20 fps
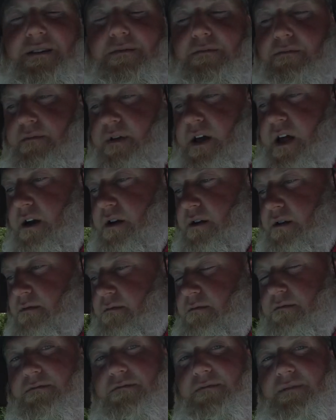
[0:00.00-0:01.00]
I gotta
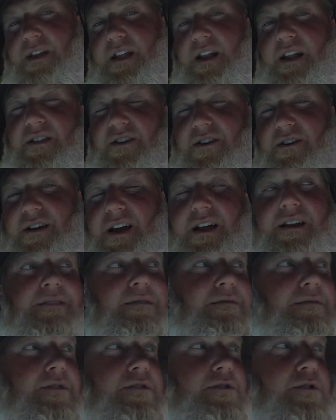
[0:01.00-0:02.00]
get in there
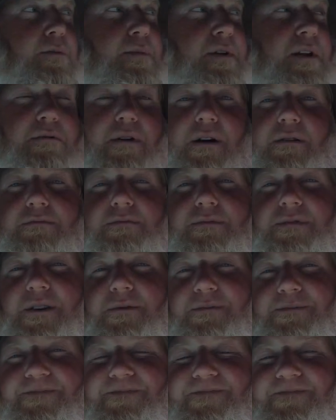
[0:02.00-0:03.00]
and there's nobody around,
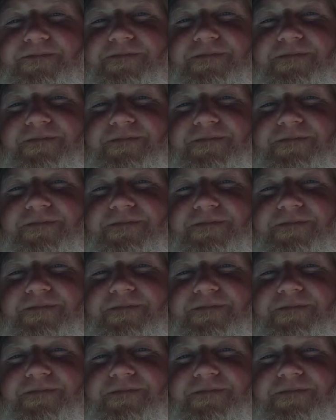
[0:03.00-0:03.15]
so.